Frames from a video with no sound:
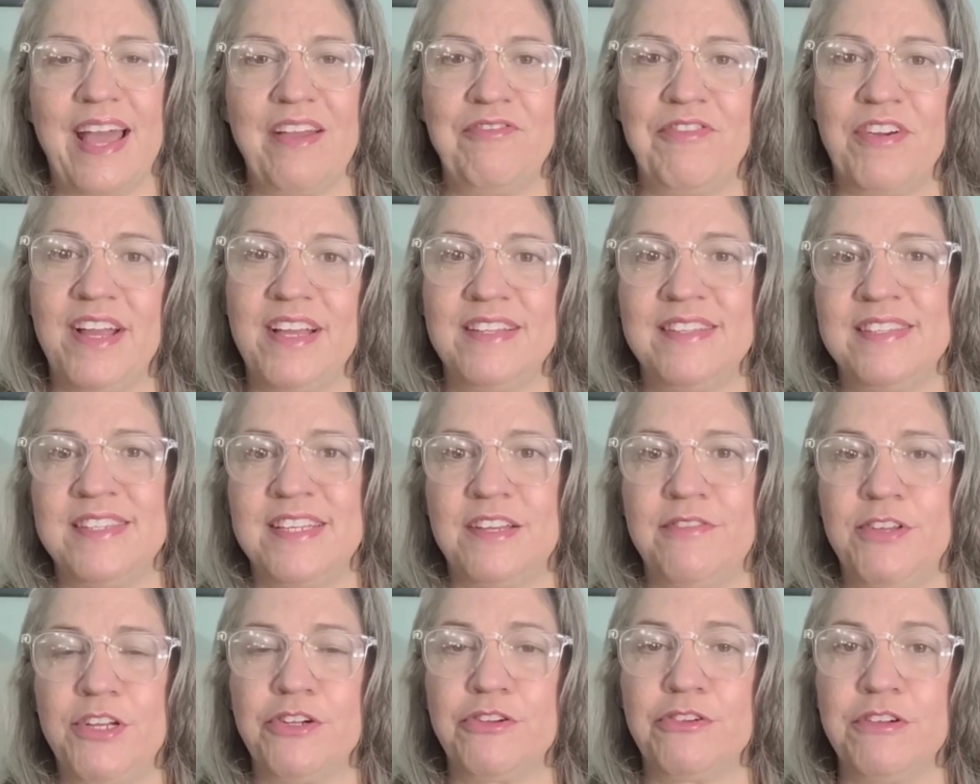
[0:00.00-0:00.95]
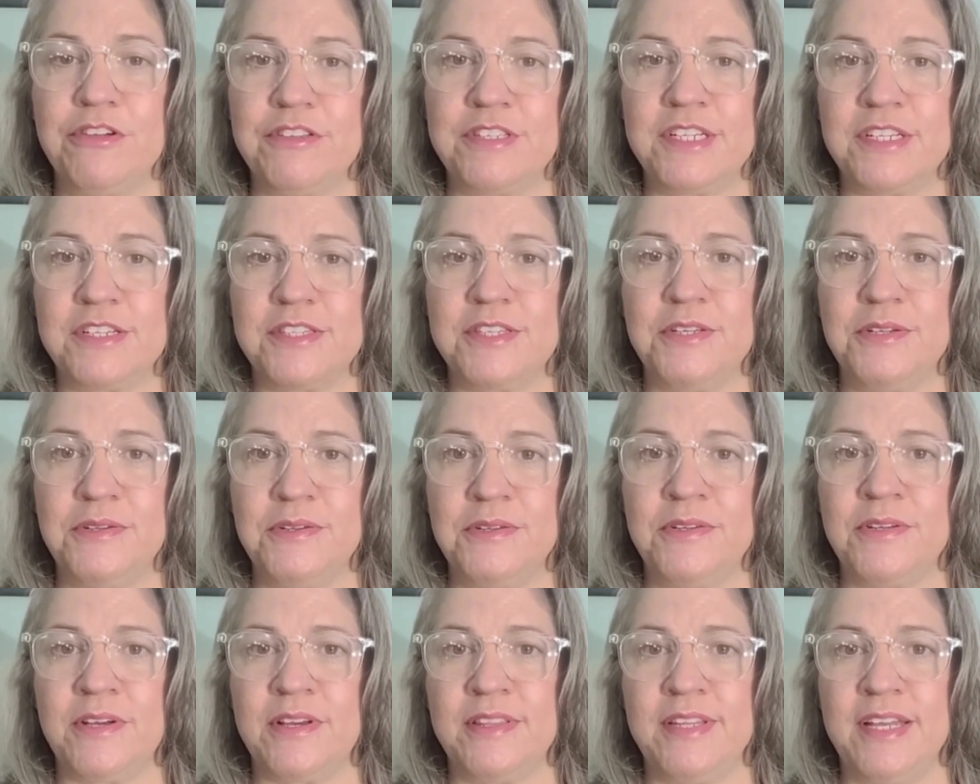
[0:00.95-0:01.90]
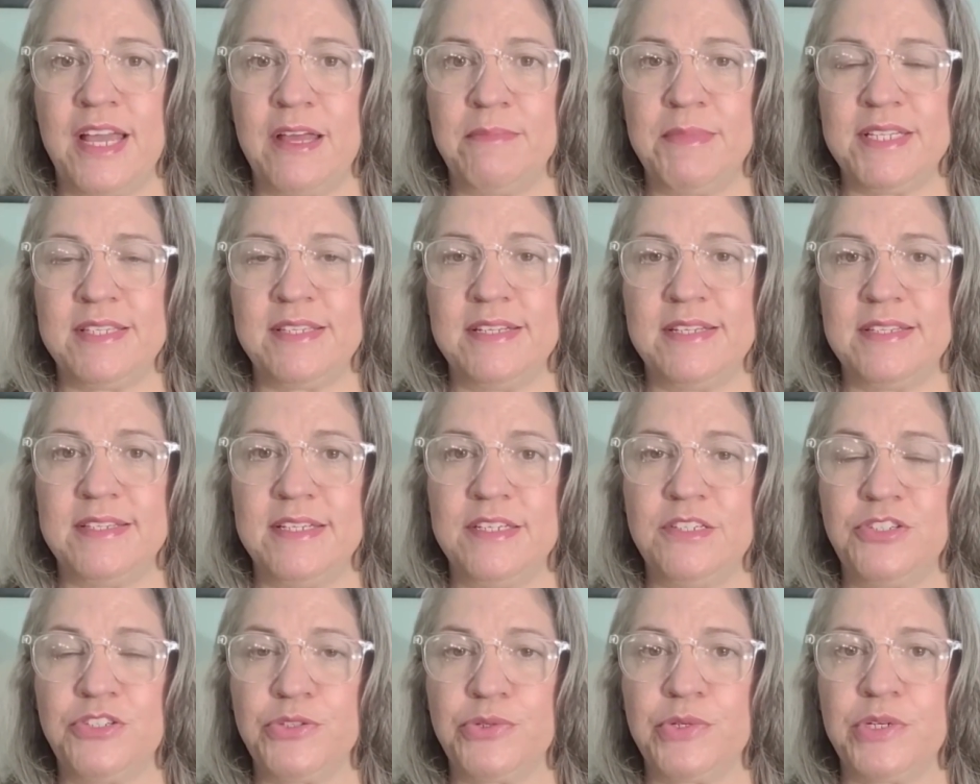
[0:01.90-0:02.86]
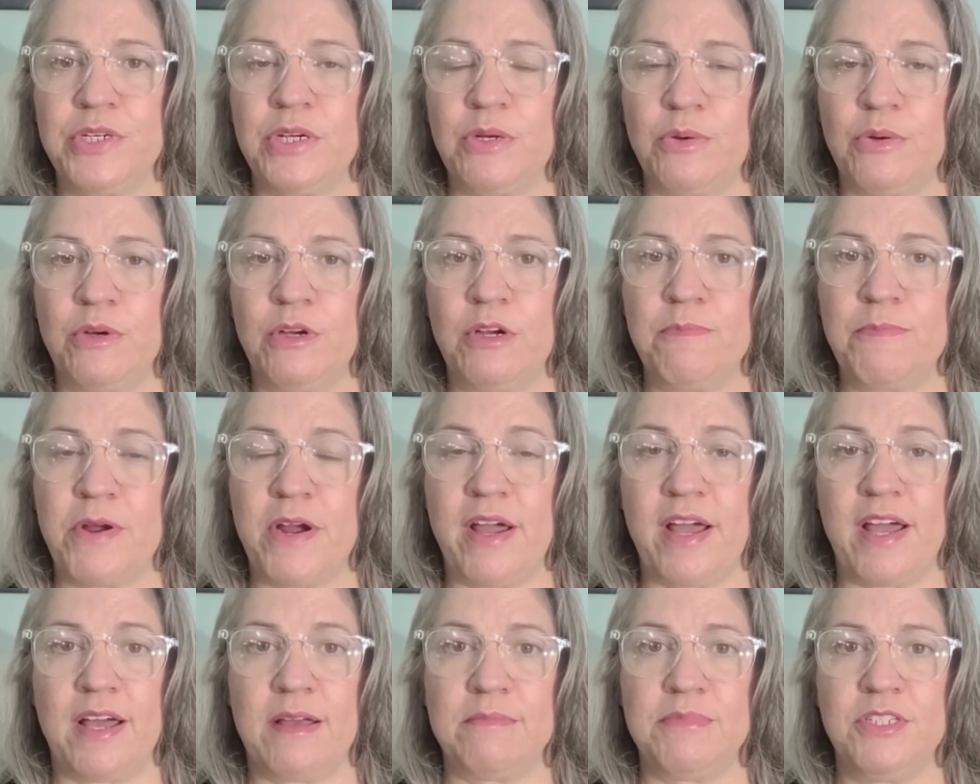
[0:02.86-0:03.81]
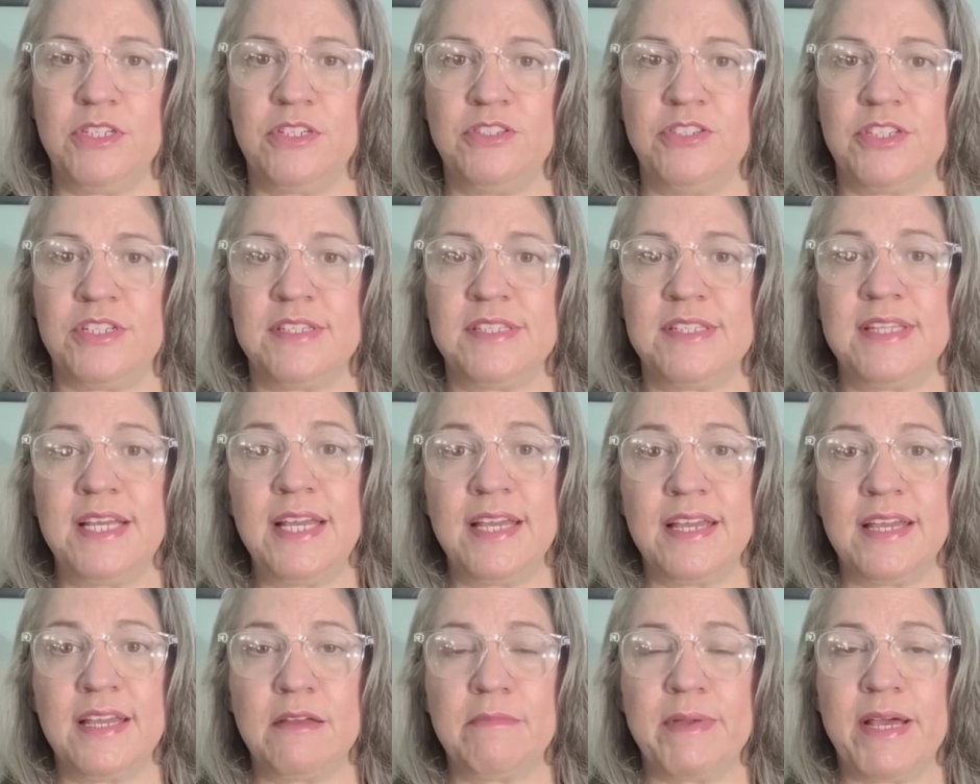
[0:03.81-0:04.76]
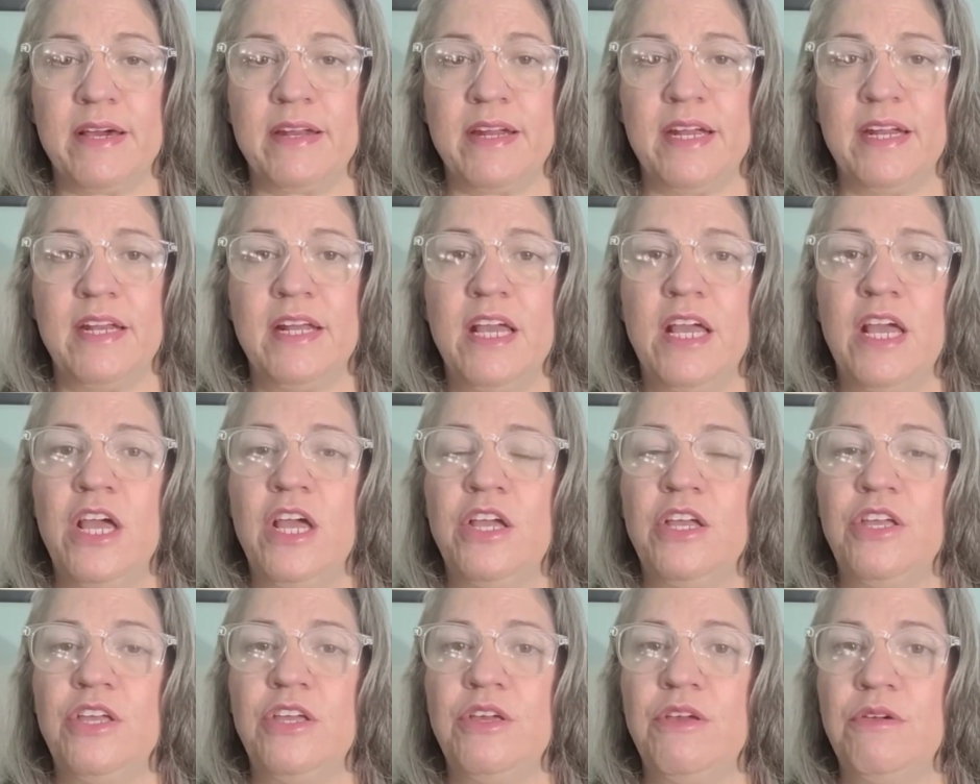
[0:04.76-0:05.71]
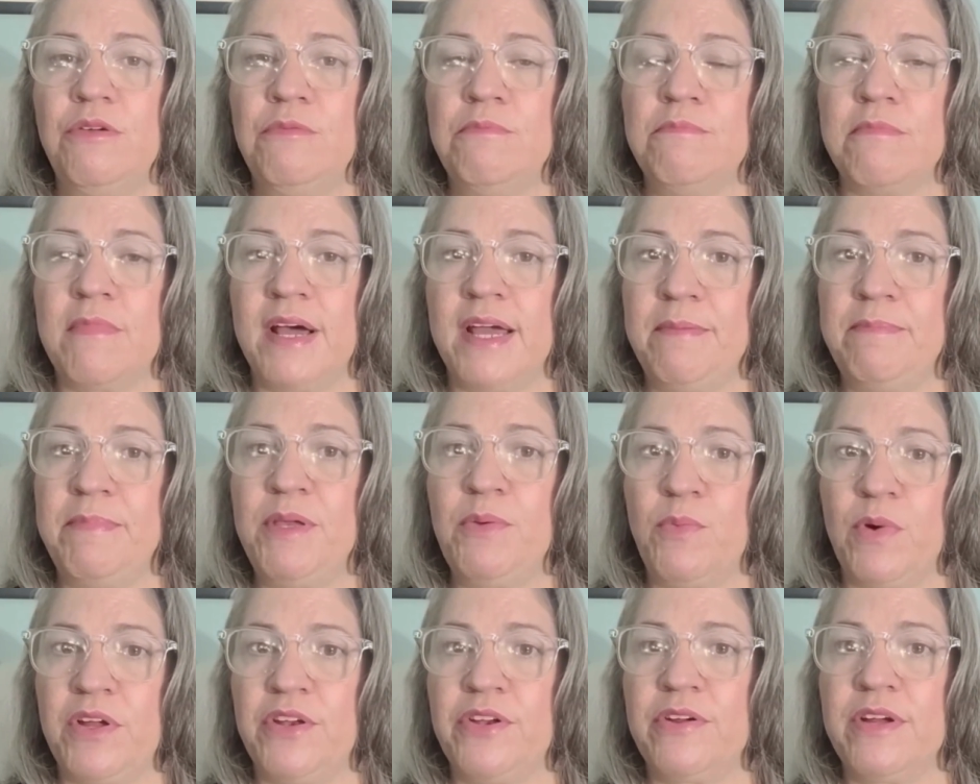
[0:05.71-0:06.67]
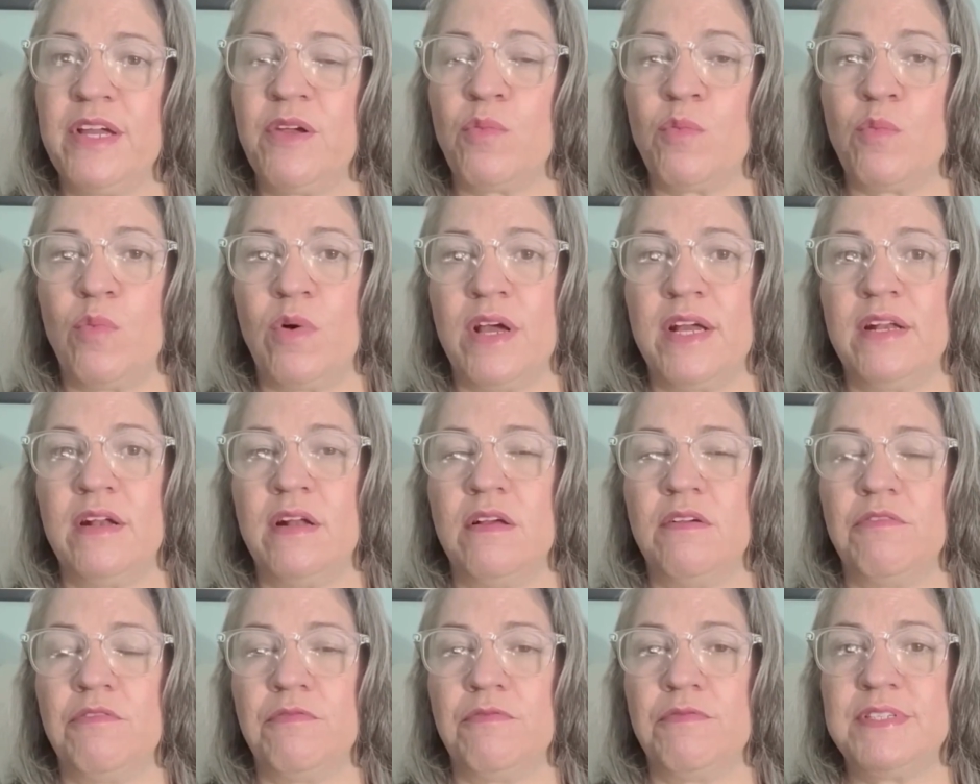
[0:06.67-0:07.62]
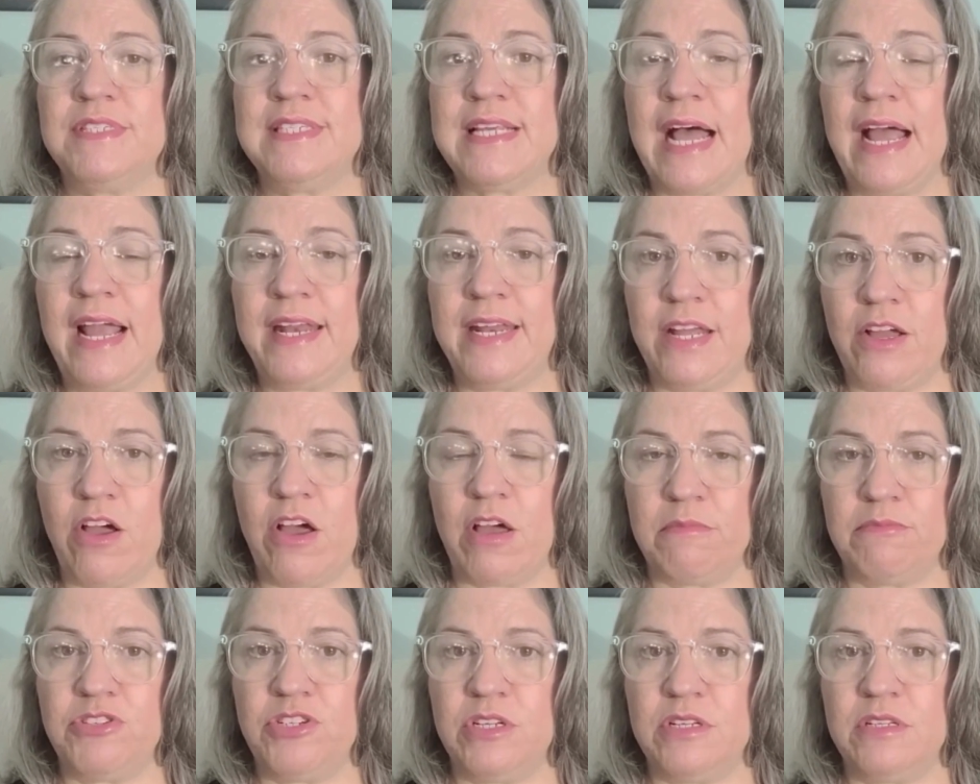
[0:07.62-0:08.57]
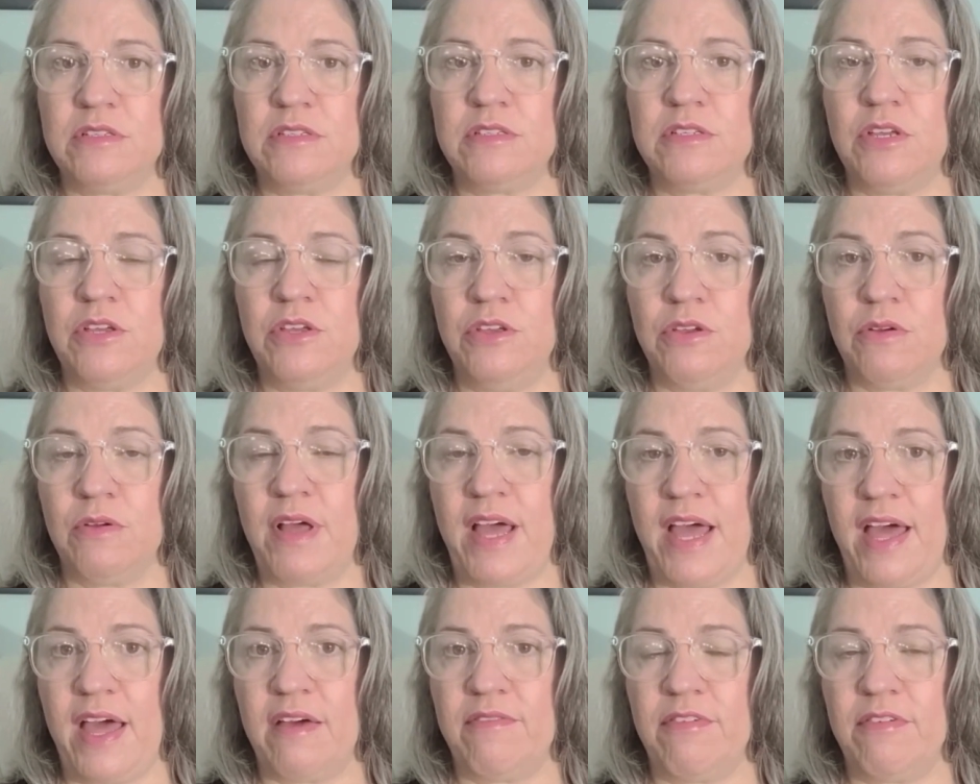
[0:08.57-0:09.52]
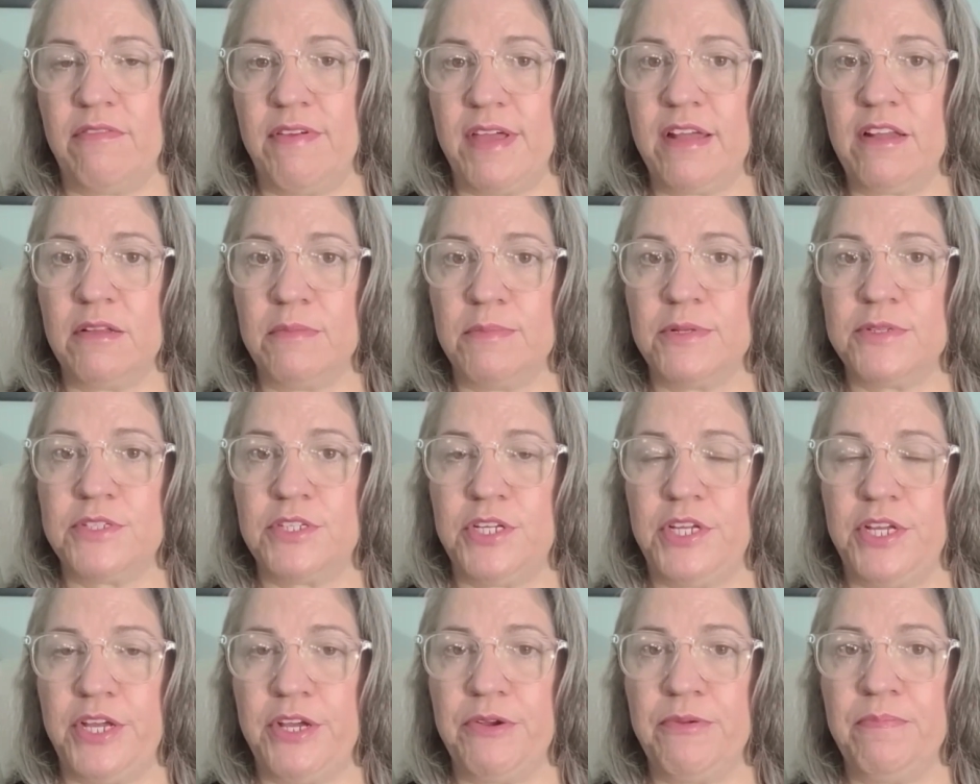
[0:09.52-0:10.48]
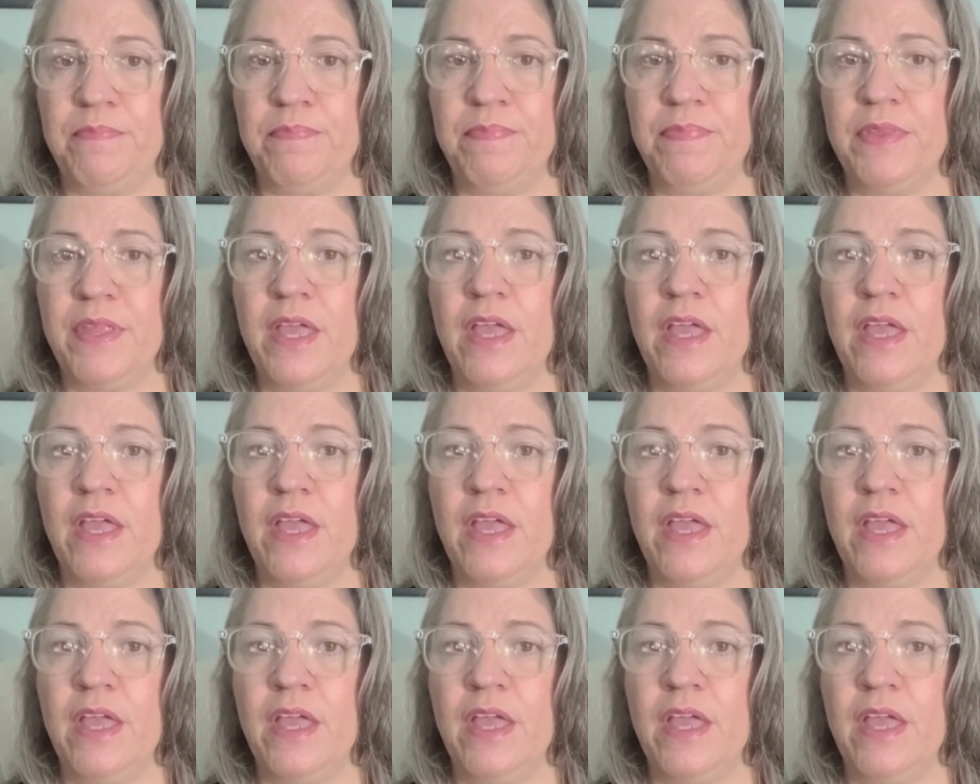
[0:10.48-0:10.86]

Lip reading: Hi, friends. If you're cruising soon on the MSC Seashore, or perhaps you're just thinking about it, you might be wondering what dining options you'll have available to you.